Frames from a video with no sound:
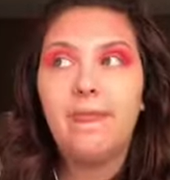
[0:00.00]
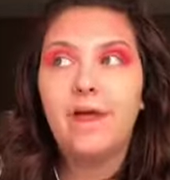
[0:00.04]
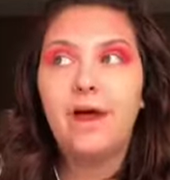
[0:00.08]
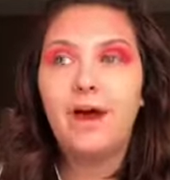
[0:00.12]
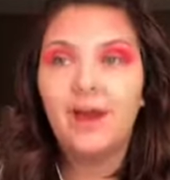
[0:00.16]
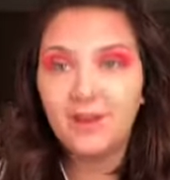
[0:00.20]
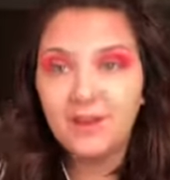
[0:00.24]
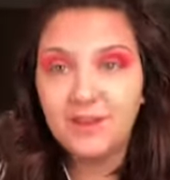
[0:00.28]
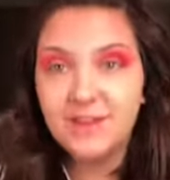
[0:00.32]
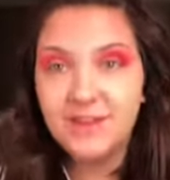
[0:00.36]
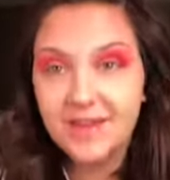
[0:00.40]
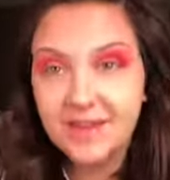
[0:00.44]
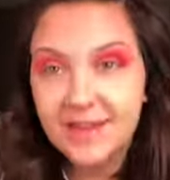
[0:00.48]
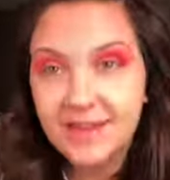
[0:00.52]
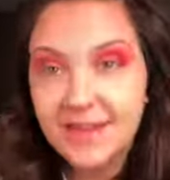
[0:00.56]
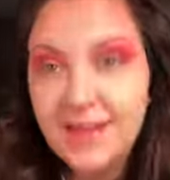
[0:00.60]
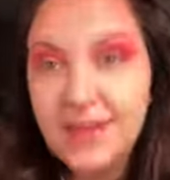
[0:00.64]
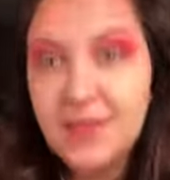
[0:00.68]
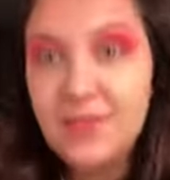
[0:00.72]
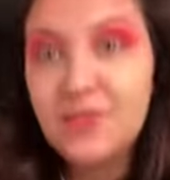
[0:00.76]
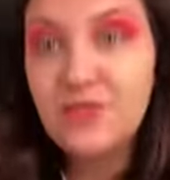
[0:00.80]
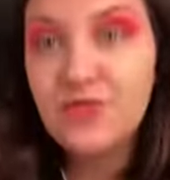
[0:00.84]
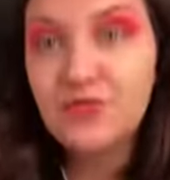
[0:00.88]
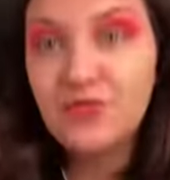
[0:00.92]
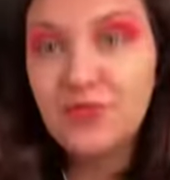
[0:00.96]
honestly,
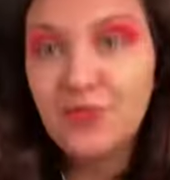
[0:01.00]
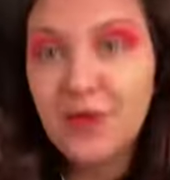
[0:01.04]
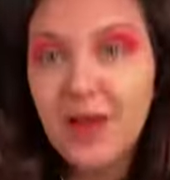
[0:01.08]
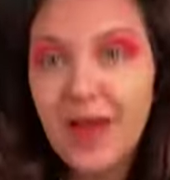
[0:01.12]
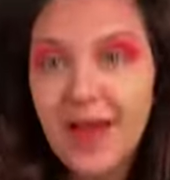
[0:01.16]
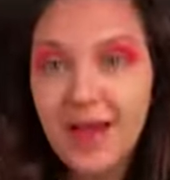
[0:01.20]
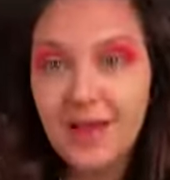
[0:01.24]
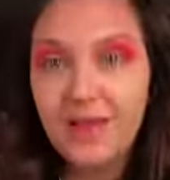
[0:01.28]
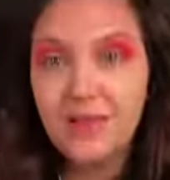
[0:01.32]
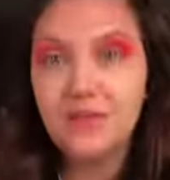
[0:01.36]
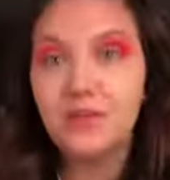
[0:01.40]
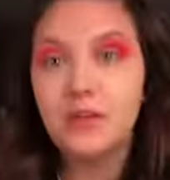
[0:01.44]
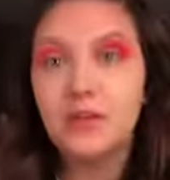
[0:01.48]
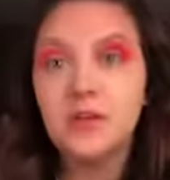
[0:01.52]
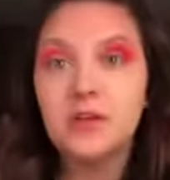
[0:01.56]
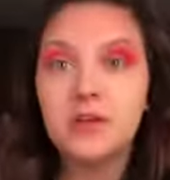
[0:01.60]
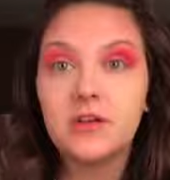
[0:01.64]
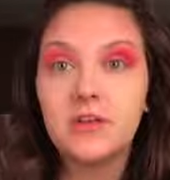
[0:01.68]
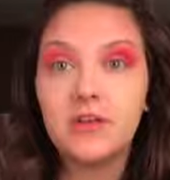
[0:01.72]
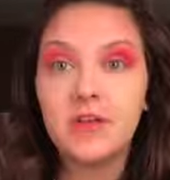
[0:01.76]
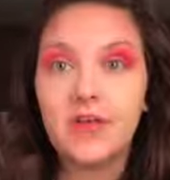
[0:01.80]
like a drag look.